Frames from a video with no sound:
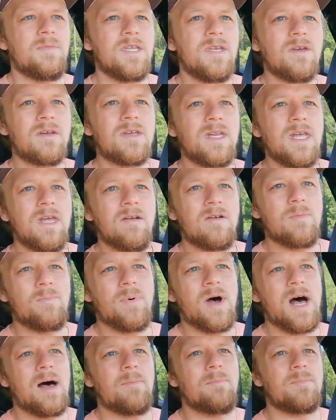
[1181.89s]
you can hear it
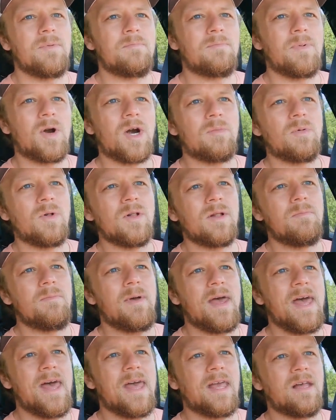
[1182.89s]
pop and burble and
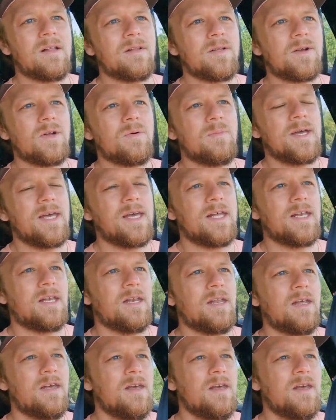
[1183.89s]
bang a little bit, and